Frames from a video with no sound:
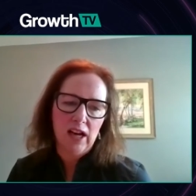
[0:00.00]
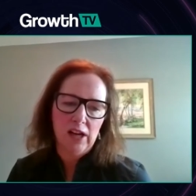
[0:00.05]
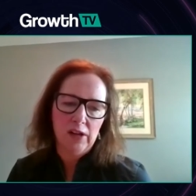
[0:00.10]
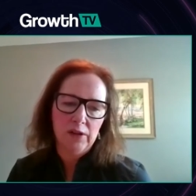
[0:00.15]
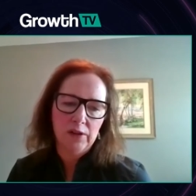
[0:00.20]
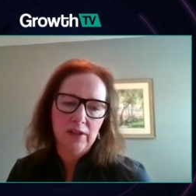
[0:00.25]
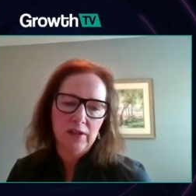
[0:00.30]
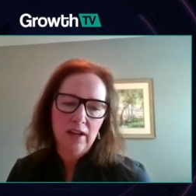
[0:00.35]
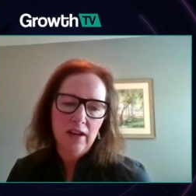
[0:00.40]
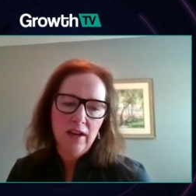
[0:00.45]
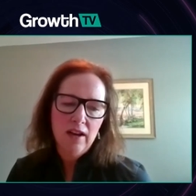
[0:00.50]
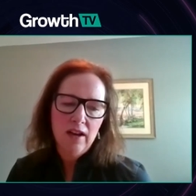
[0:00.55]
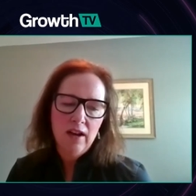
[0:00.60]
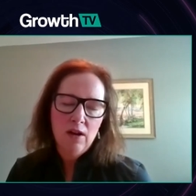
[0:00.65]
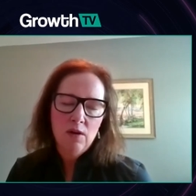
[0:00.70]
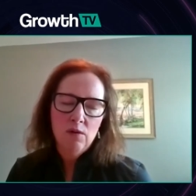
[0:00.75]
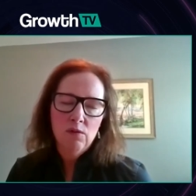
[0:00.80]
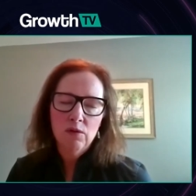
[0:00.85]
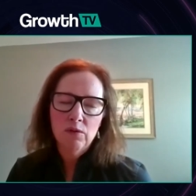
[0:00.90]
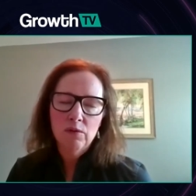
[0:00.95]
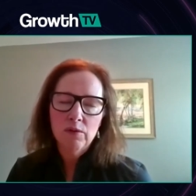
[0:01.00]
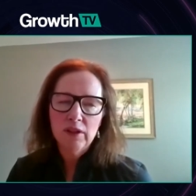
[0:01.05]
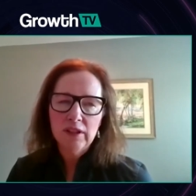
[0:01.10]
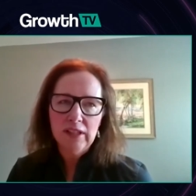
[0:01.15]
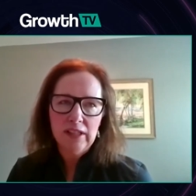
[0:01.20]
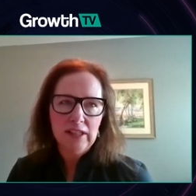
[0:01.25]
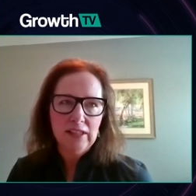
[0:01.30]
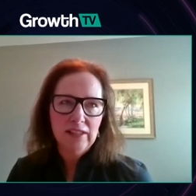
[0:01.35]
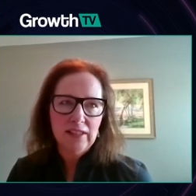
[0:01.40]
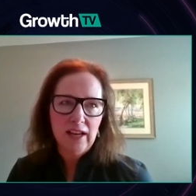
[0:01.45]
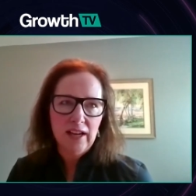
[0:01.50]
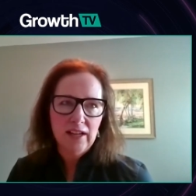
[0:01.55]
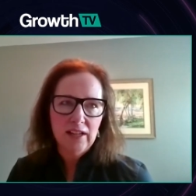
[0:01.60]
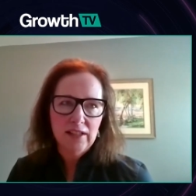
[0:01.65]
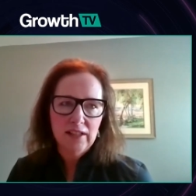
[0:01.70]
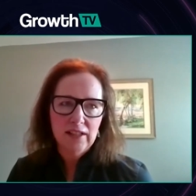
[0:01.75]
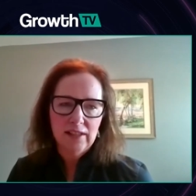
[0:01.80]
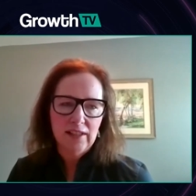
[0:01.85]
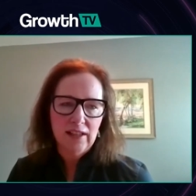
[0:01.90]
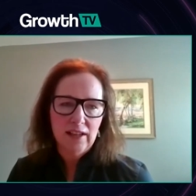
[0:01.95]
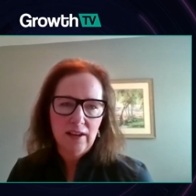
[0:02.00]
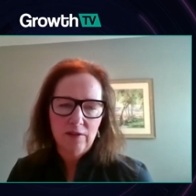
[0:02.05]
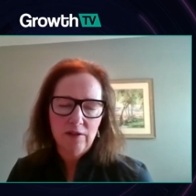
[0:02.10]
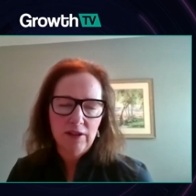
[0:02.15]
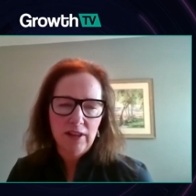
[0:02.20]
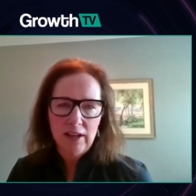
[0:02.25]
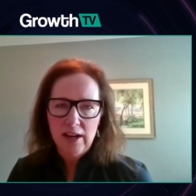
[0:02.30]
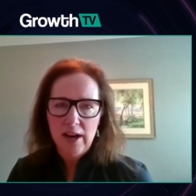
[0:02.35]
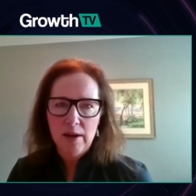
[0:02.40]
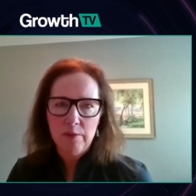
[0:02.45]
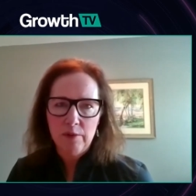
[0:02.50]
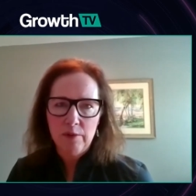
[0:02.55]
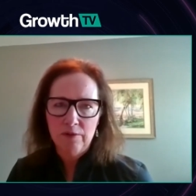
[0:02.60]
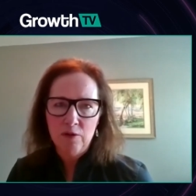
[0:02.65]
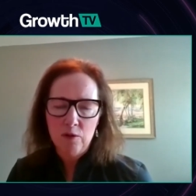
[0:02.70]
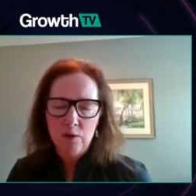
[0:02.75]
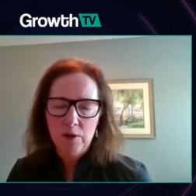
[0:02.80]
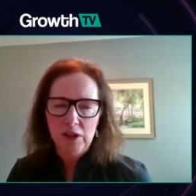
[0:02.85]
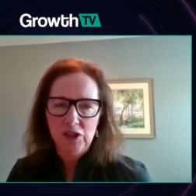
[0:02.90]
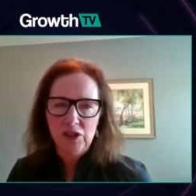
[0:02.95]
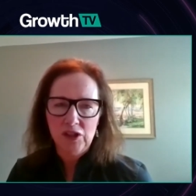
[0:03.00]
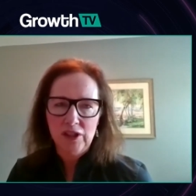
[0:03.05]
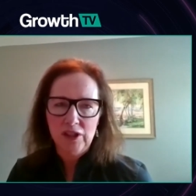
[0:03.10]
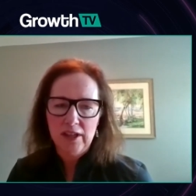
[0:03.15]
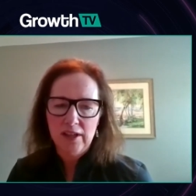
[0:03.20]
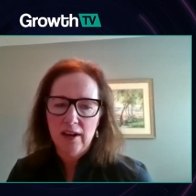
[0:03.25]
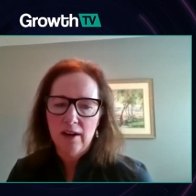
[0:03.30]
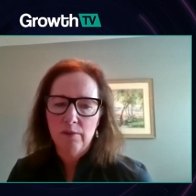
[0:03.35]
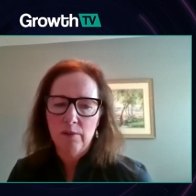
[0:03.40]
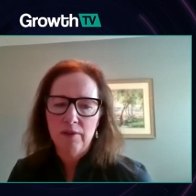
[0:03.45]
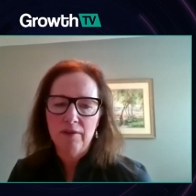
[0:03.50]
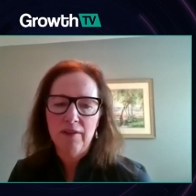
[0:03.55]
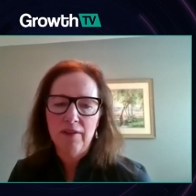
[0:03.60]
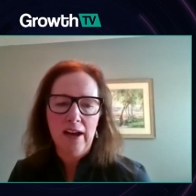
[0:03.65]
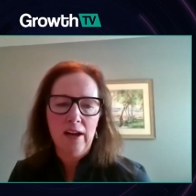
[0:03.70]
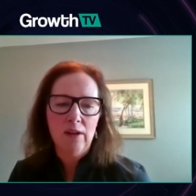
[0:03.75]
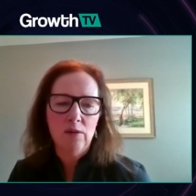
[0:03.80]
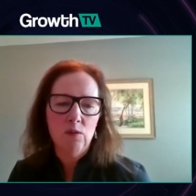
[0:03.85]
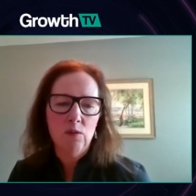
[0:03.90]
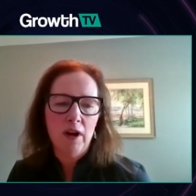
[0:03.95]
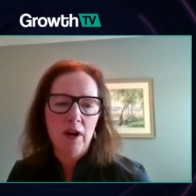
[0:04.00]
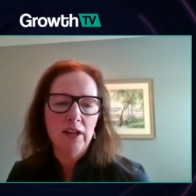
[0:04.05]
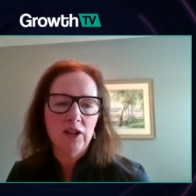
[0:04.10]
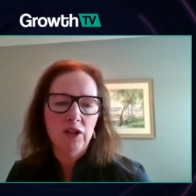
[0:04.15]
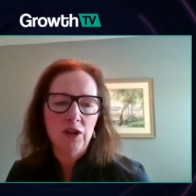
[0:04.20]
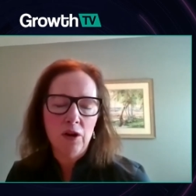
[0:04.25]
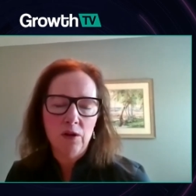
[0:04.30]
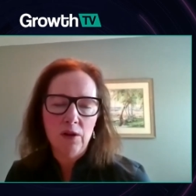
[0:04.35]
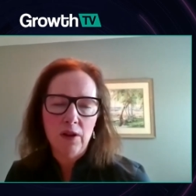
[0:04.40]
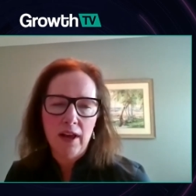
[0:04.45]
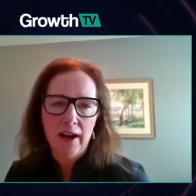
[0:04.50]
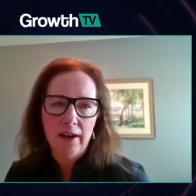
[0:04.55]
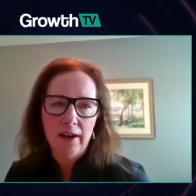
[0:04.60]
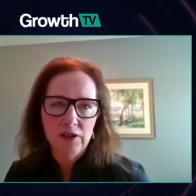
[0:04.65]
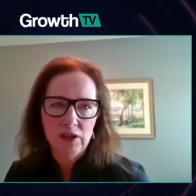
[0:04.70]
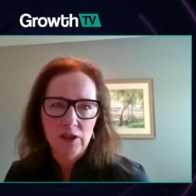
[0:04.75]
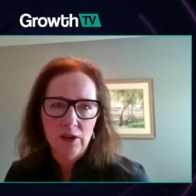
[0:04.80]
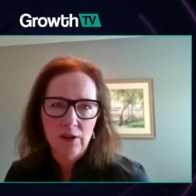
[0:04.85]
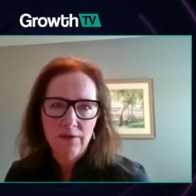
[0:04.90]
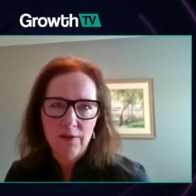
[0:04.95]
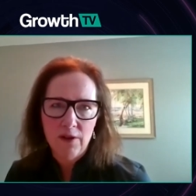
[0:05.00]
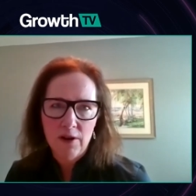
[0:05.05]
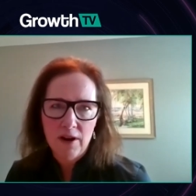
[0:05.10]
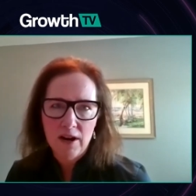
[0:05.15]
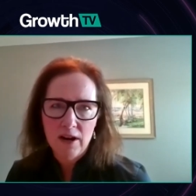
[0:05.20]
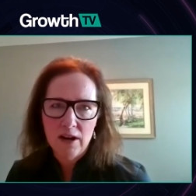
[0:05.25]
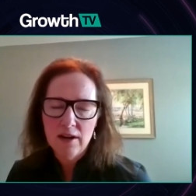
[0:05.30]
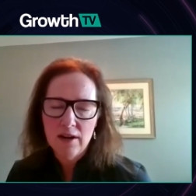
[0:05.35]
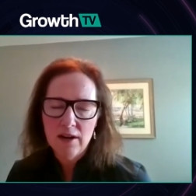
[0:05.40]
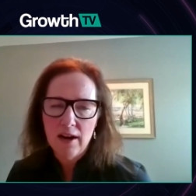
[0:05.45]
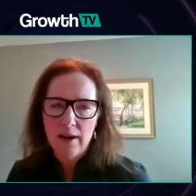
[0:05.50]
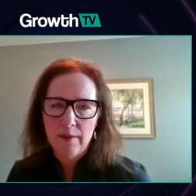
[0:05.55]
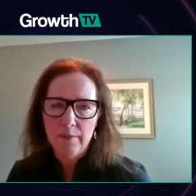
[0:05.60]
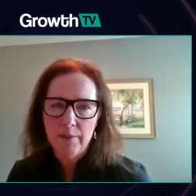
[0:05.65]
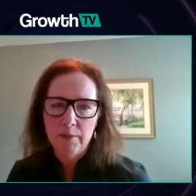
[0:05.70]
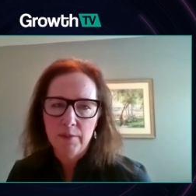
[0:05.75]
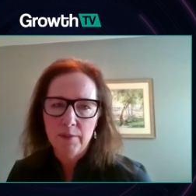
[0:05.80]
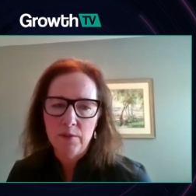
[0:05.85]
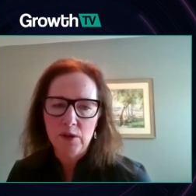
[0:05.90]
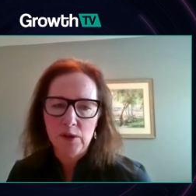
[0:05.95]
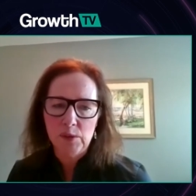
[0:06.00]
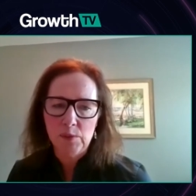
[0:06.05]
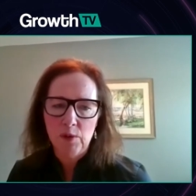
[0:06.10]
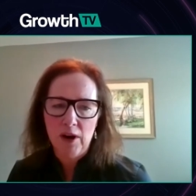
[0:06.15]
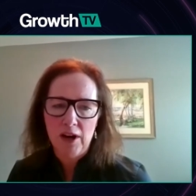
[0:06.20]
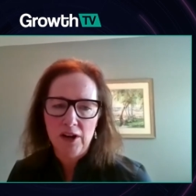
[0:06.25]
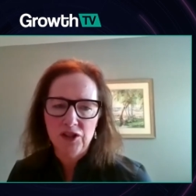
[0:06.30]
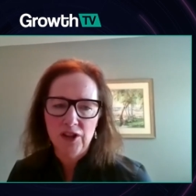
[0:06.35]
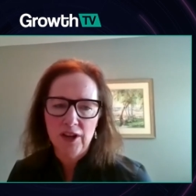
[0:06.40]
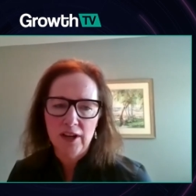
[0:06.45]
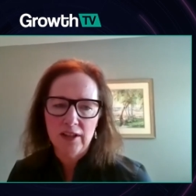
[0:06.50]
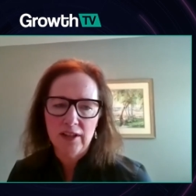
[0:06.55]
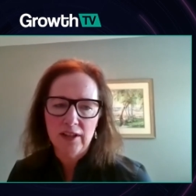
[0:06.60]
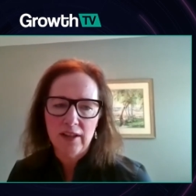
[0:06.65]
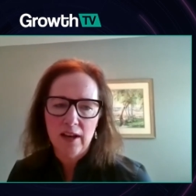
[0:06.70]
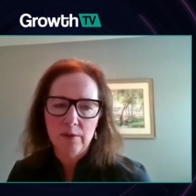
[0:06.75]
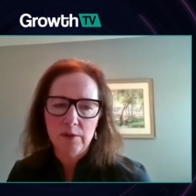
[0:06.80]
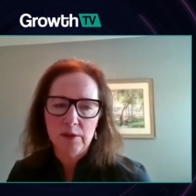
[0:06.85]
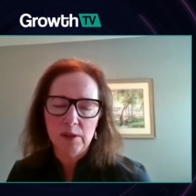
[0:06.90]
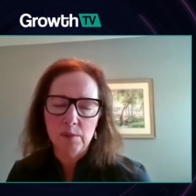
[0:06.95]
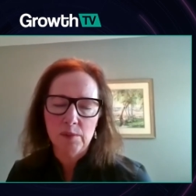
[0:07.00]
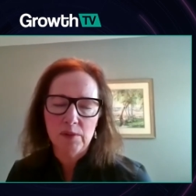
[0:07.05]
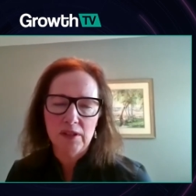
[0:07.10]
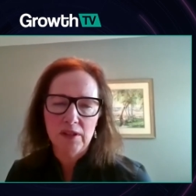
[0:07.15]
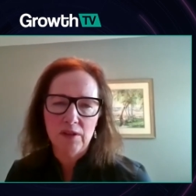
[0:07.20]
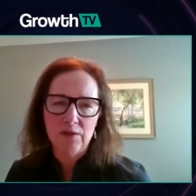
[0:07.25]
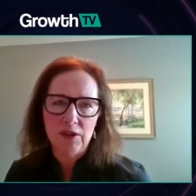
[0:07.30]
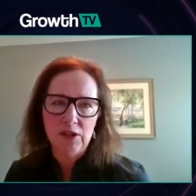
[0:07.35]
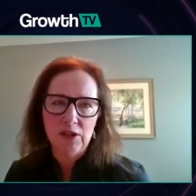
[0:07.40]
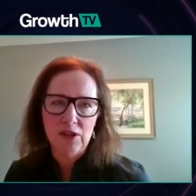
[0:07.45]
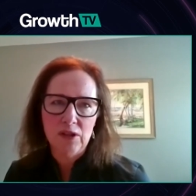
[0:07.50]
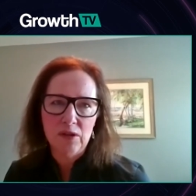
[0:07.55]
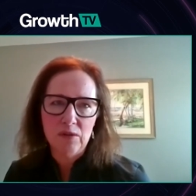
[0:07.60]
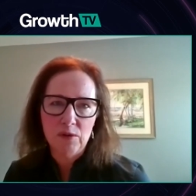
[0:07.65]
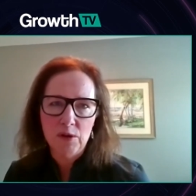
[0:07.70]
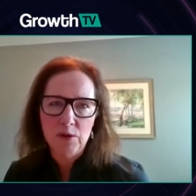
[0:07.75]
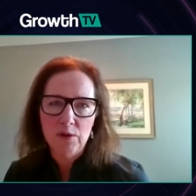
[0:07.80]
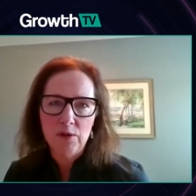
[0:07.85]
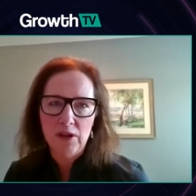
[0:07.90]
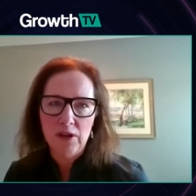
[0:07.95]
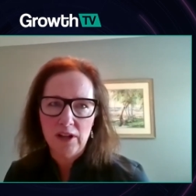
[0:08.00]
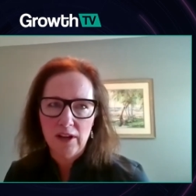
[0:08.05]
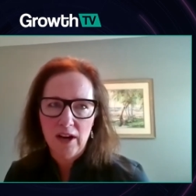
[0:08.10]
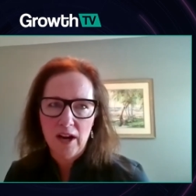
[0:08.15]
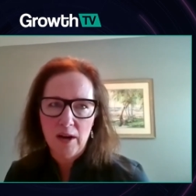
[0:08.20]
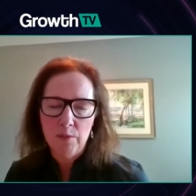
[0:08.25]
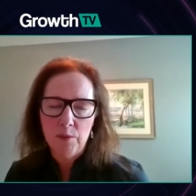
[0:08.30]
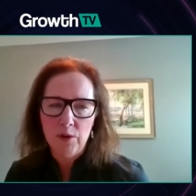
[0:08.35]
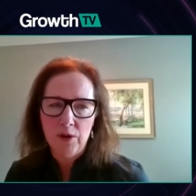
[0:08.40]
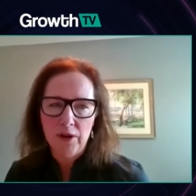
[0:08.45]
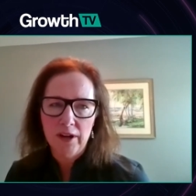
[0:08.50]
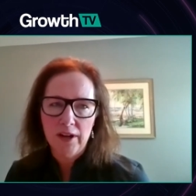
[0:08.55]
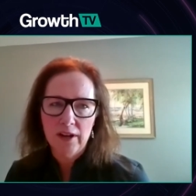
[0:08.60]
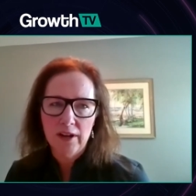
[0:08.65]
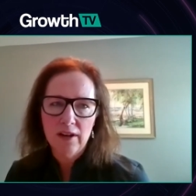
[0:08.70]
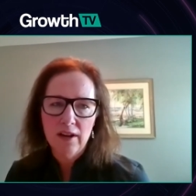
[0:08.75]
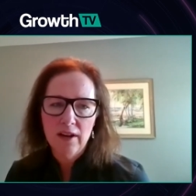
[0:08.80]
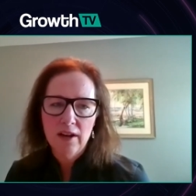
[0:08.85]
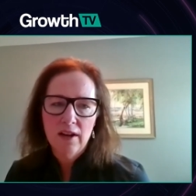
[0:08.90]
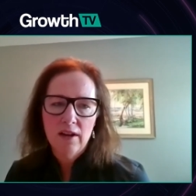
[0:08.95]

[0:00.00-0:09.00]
else. We're really excited to see everything come to fruition. Uh, we've had one go live so far um, through this project, and that was specific to recruiting and onboarding